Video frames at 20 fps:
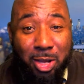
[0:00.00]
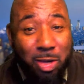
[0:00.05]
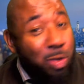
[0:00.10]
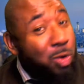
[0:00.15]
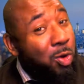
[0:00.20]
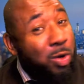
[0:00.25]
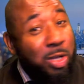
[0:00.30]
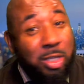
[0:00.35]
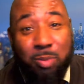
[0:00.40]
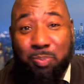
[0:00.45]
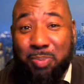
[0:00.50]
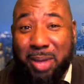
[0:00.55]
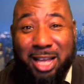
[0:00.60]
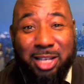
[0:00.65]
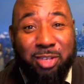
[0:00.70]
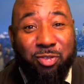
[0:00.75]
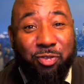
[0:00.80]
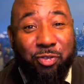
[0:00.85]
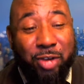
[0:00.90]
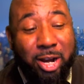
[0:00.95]
you his
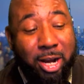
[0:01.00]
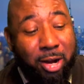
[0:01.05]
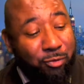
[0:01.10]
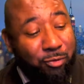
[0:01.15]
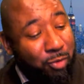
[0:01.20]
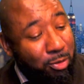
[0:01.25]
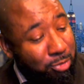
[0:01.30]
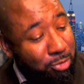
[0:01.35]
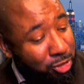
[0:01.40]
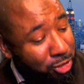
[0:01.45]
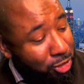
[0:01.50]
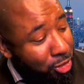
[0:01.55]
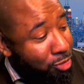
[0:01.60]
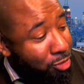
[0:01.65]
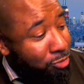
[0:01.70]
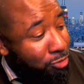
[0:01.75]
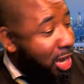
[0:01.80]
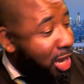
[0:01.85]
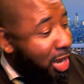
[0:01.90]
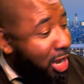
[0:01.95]
best friend, from
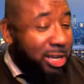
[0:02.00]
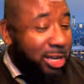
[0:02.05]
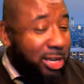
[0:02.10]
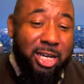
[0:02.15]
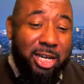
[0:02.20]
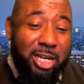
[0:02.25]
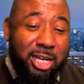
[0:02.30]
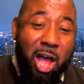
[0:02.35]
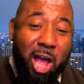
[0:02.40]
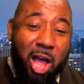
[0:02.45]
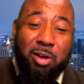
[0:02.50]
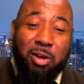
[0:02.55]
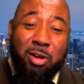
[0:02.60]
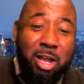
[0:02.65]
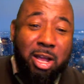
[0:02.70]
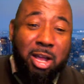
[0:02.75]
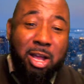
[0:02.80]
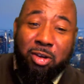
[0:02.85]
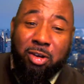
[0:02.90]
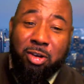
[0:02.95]
Snoop Doggy Dogg
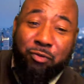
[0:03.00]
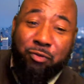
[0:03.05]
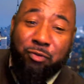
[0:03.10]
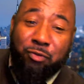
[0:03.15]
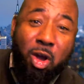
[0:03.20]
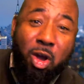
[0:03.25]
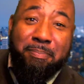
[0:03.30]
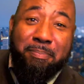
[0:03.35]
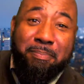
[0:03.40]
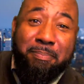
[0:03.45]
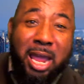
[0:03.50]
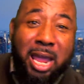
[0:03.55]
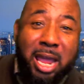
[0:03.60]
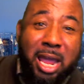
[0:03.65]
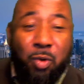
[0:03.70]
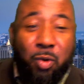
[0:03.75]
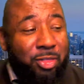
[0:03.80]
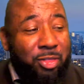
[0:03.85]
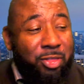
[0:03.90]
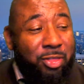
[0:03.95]
to Floyd
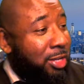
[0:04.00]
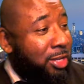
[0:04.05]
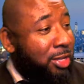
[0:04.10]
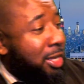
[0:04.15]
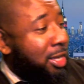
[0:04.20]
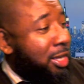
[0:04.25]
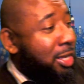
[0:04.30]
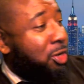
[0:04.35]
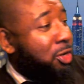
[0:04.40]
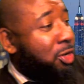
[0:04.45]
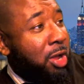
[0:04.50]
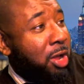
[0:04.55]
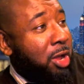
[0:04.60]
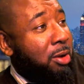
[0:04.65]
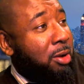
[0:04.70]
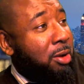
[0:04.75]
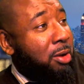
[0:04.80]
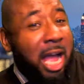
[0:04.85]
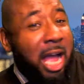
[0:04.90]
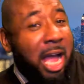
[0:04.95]
Mayweather to
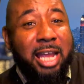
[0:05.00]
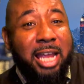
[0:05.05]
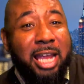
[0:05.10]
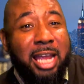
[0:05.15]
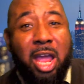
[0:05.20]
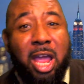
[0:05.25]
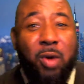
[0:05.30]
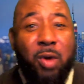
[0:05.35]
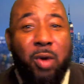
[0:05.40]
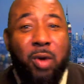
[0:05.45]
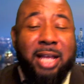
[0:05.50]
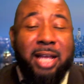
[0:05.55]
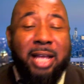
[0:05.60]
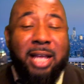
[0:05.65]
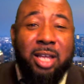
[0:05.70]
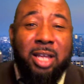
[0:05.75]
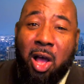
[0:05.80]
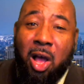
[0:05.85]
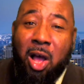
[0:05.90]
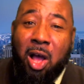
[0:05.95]
Kanye
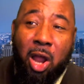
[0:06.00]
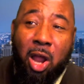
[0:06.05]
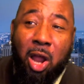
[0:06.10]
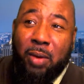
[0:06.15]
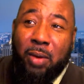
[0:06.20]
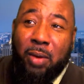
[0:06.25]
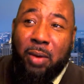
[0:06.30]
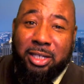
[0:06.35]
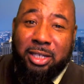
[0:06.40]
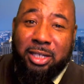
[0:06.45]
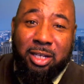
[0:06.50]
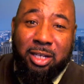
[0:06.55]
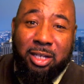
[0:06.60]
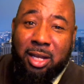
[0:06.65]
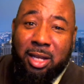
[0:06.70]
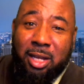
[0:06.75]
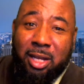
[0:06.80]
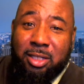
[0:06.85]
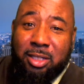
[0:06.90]
West, all the way to